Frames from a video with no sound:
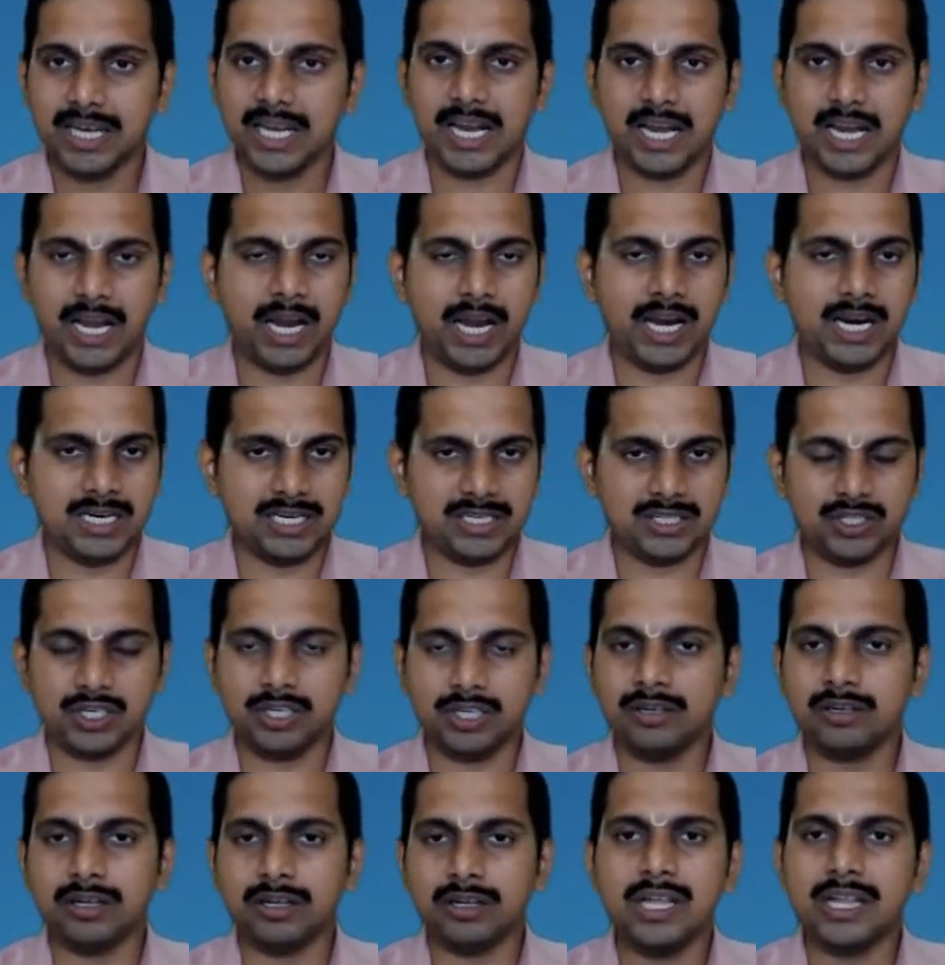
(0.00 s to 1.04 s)
And
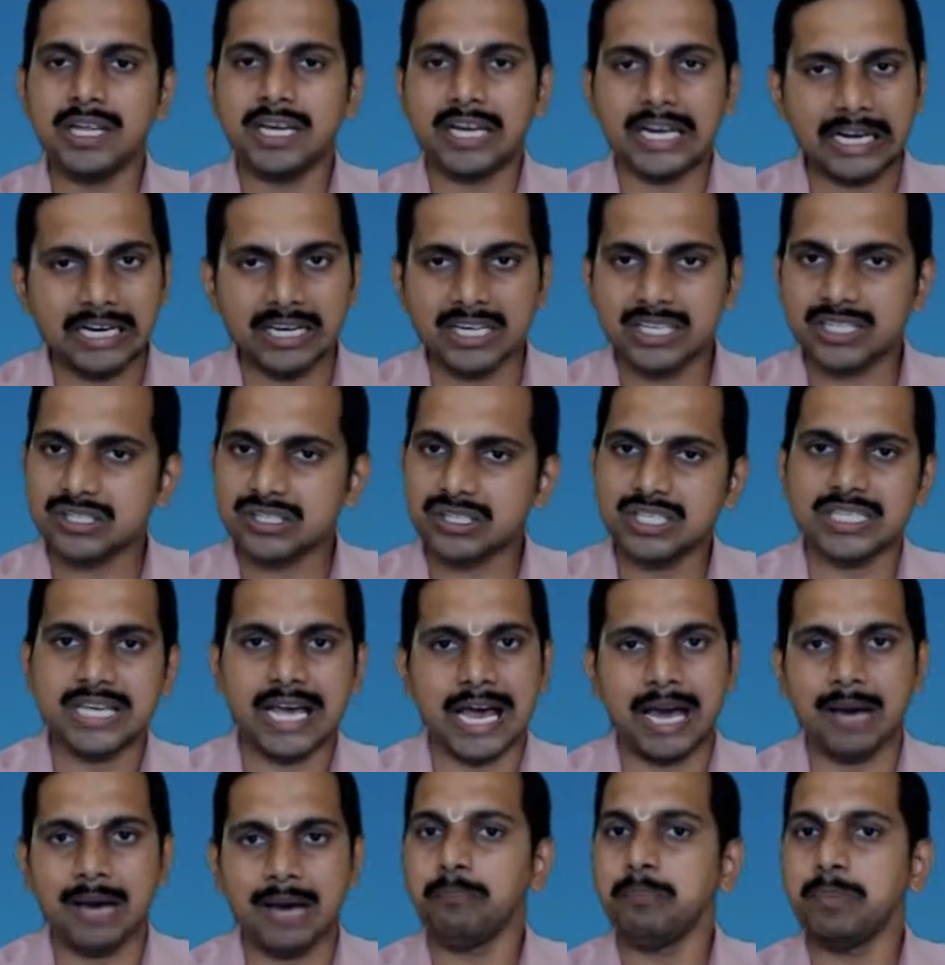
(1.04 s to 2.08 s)
generally, the industry is
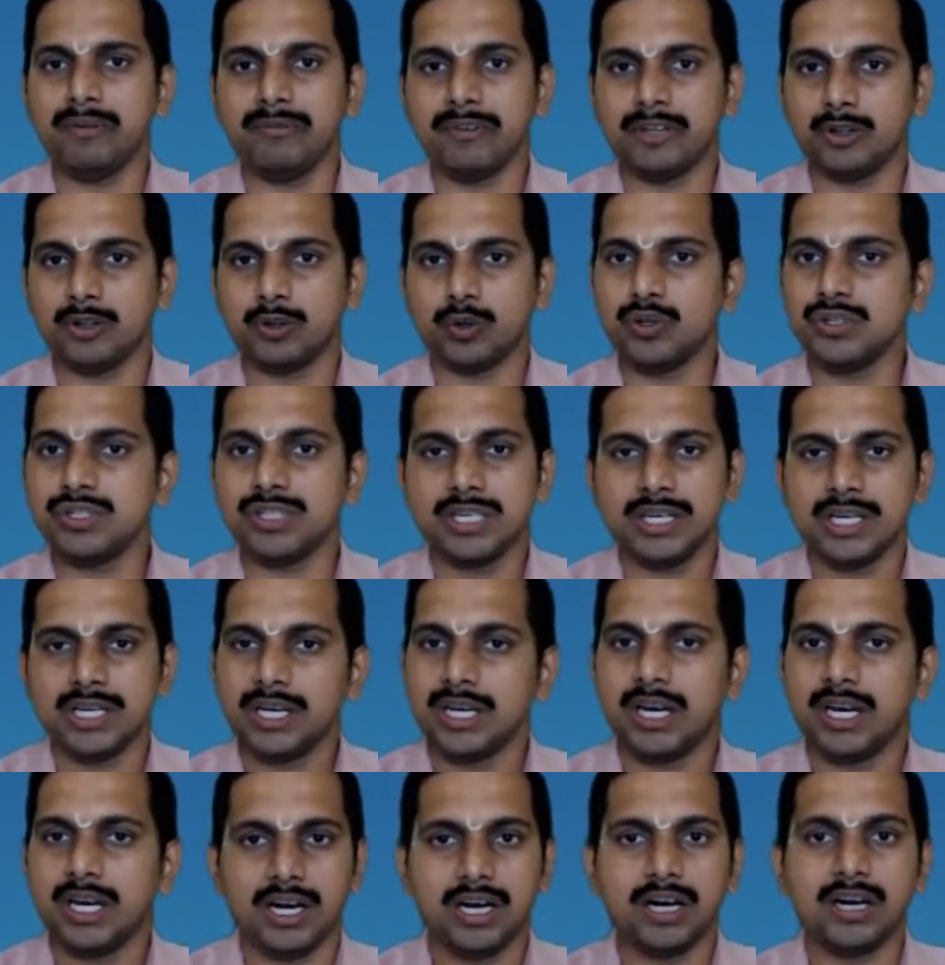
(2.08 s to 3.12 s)
happy with those
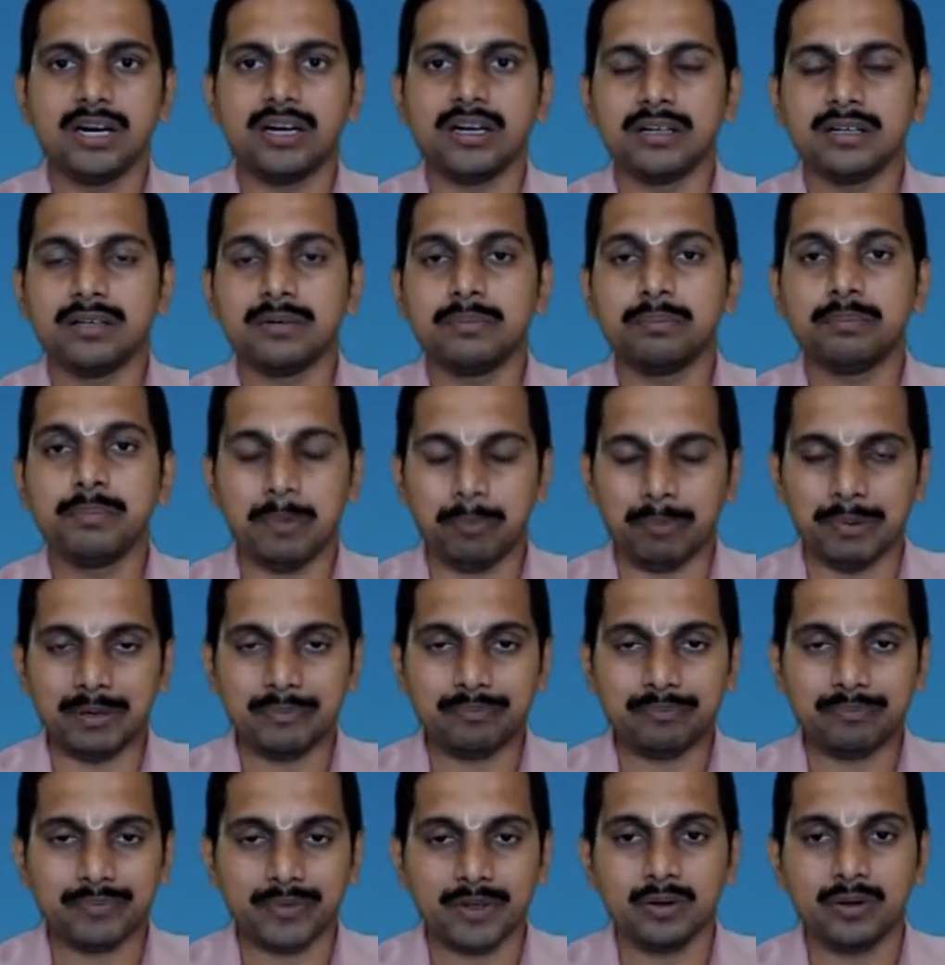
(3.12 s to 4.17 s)
uh, people.
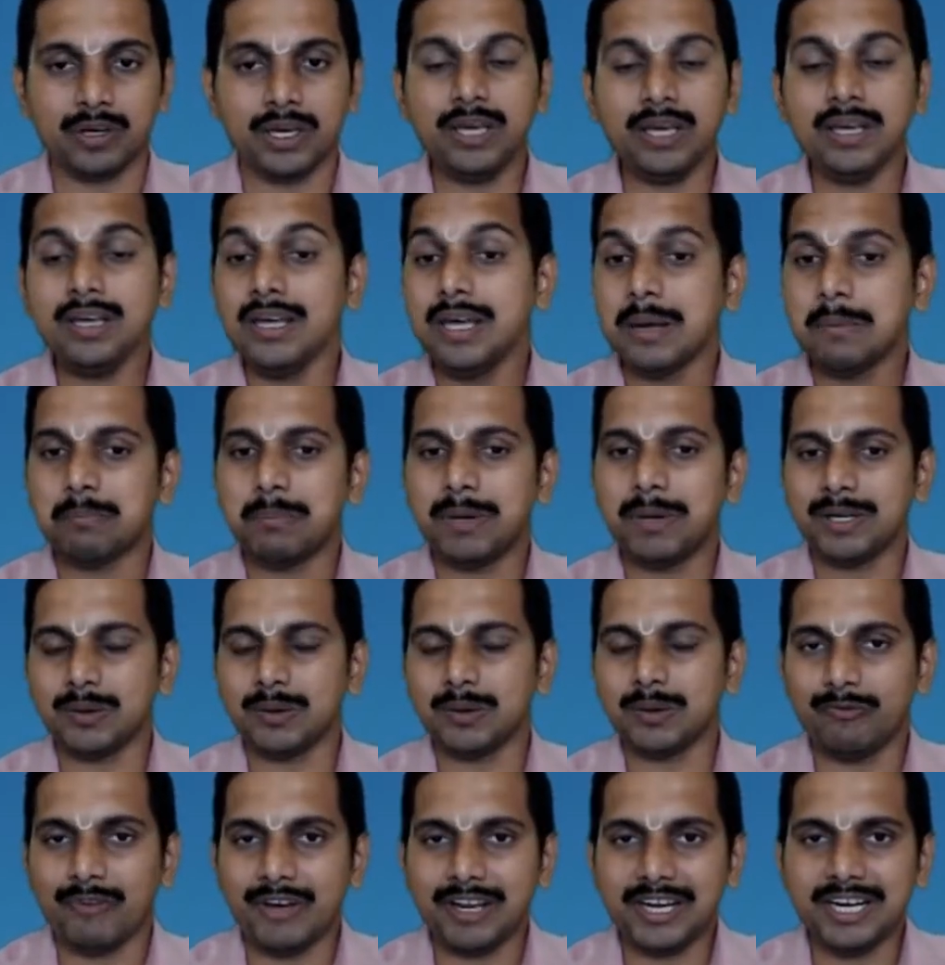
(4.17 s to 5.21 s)
Okay, but
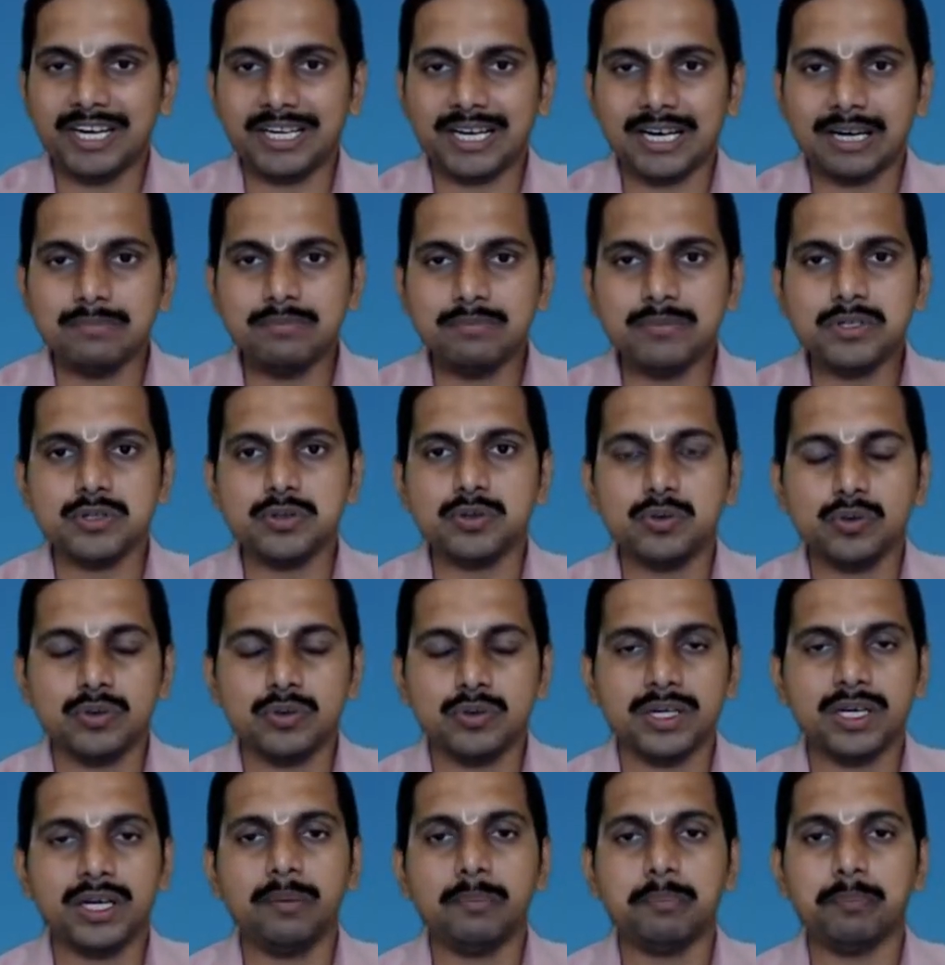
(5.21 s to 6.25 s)
when it comes to
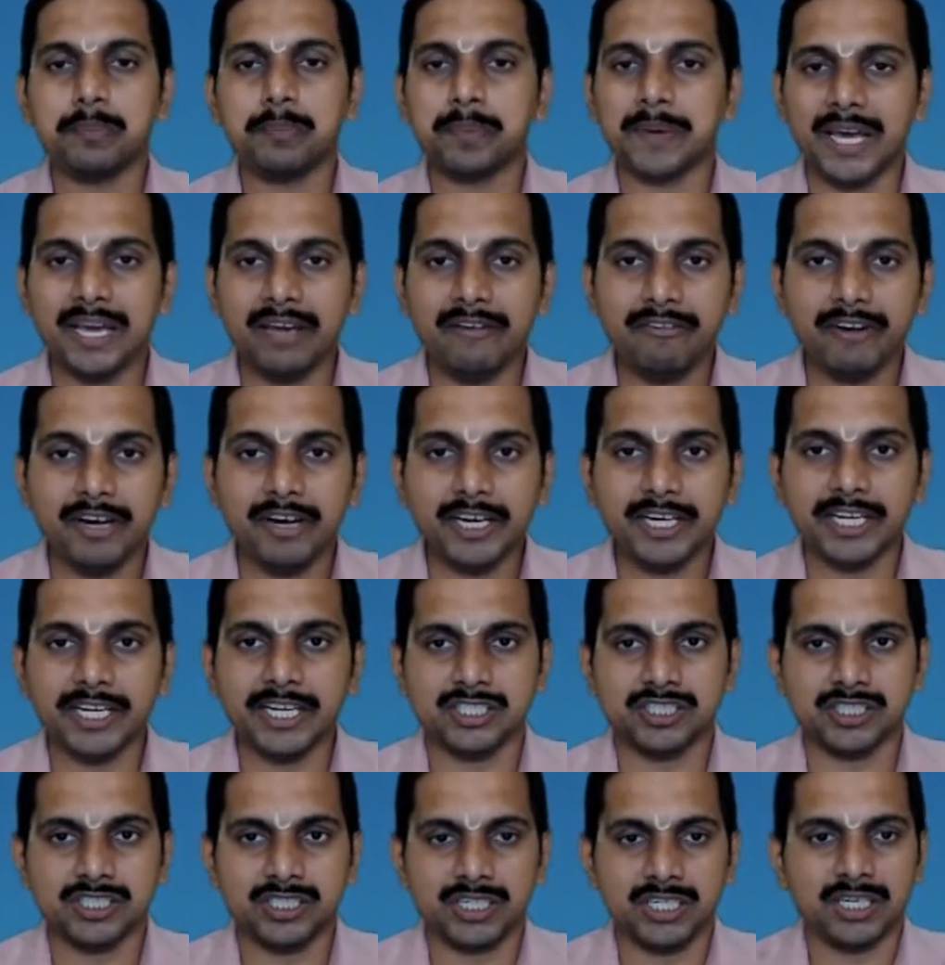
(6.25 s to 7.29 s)
the private
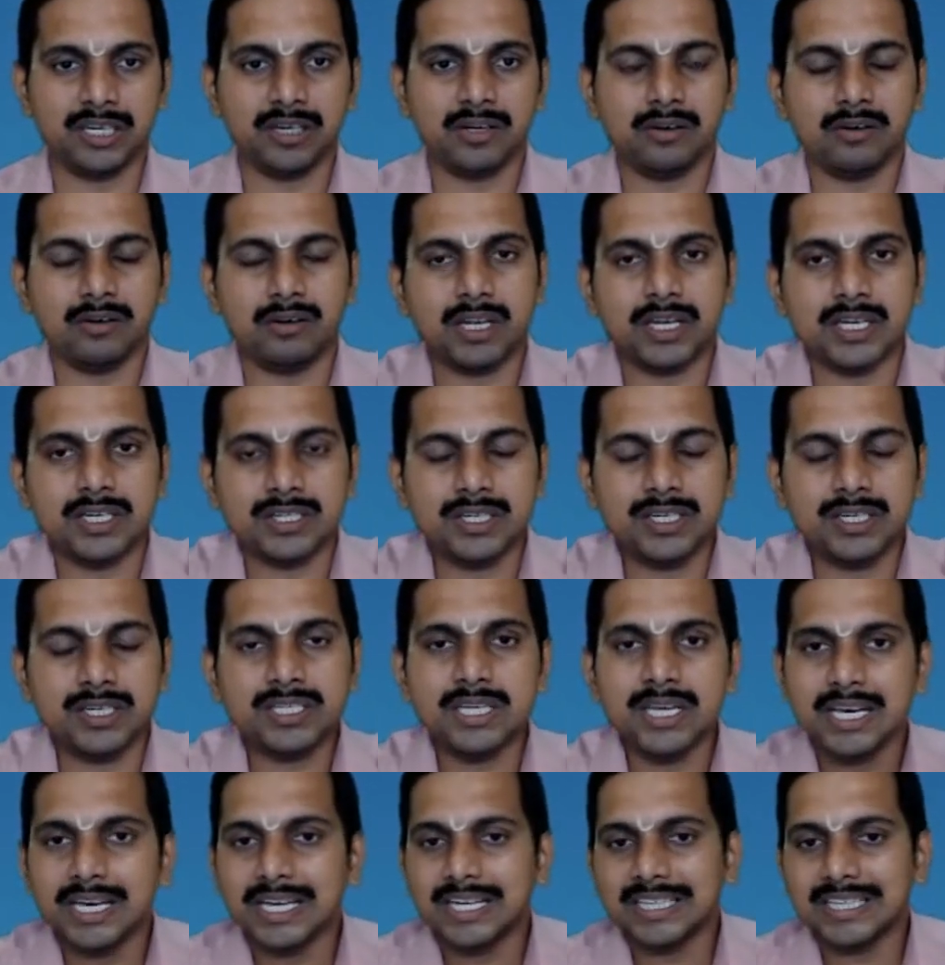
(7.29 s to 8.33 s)
engineering colleges,
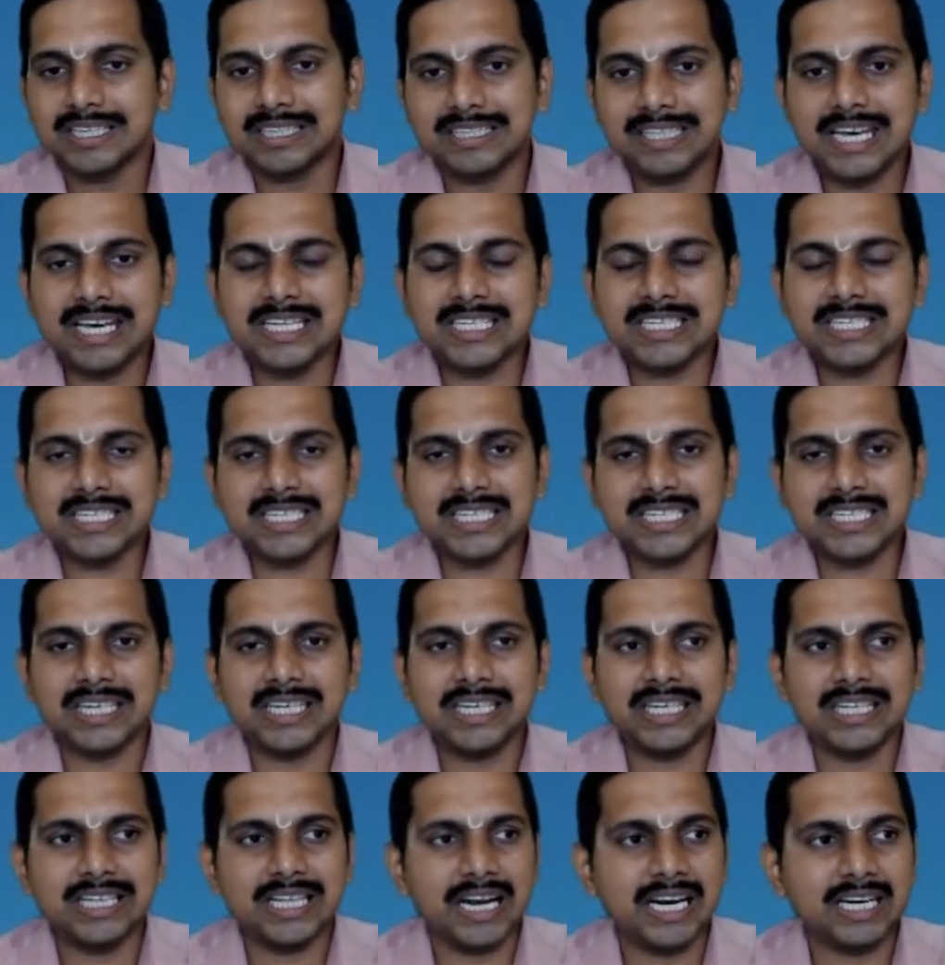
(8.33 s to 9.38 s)
they
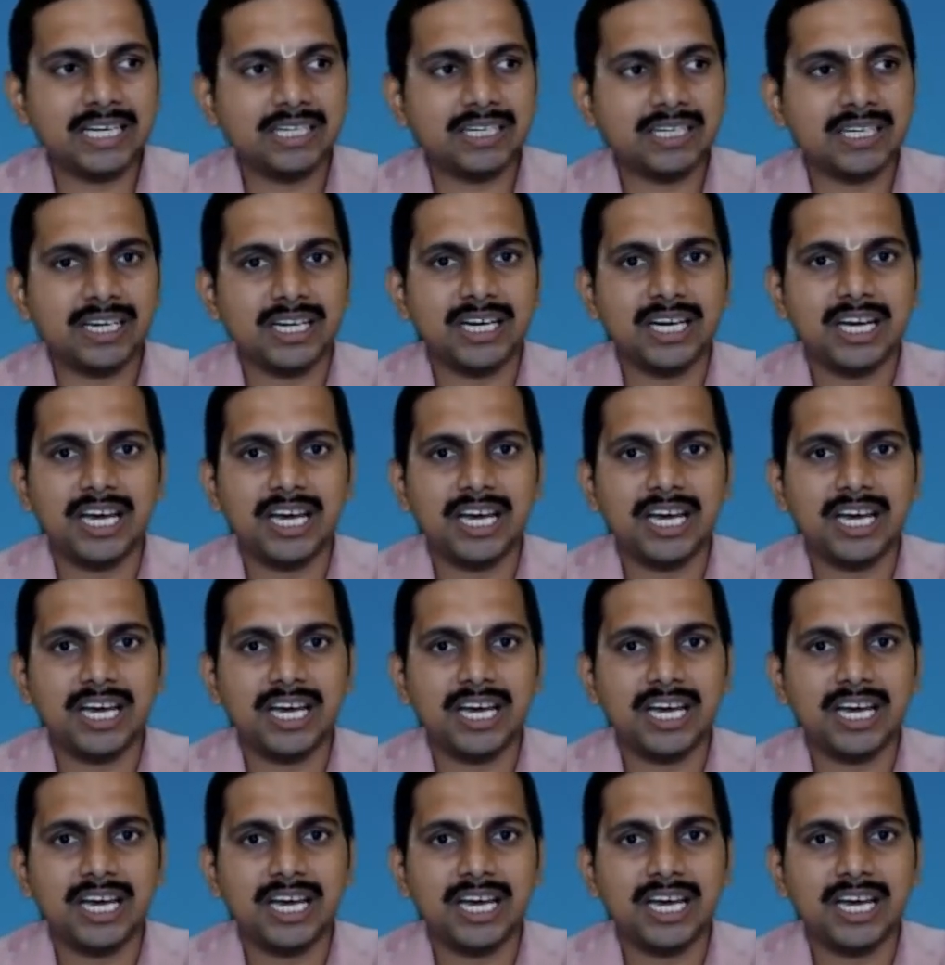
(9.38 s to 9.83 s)
see that